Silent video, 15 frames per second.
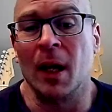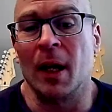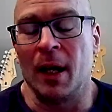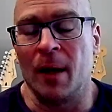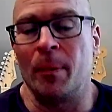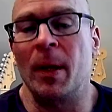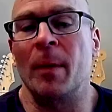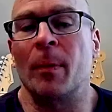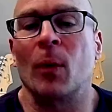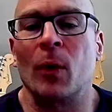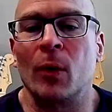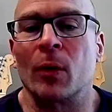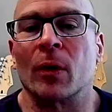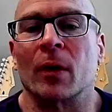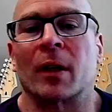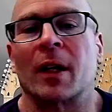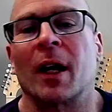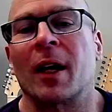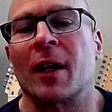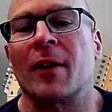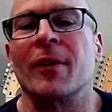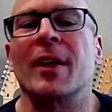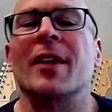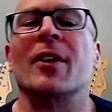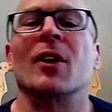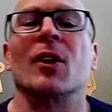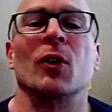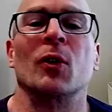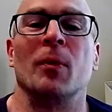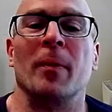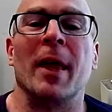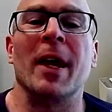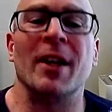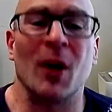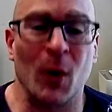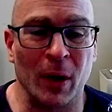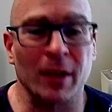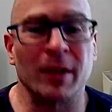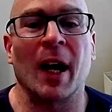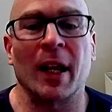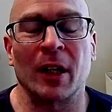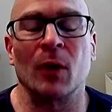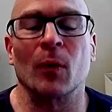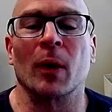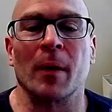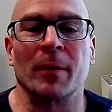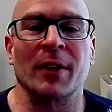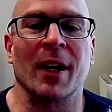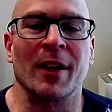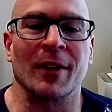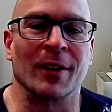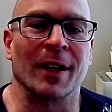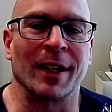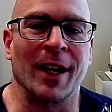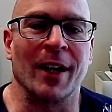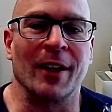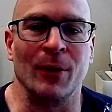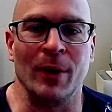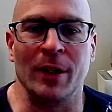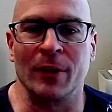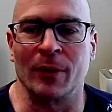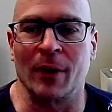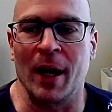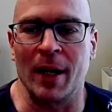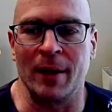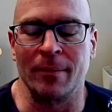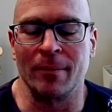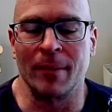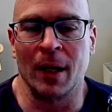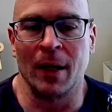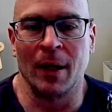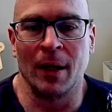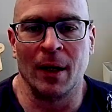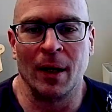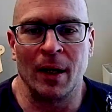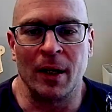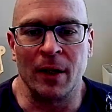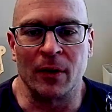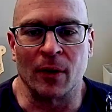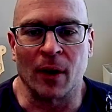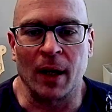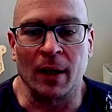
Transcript: and people who are kind of in the loop they know exactly what i'm saying they're like yeah dude he's right he's right.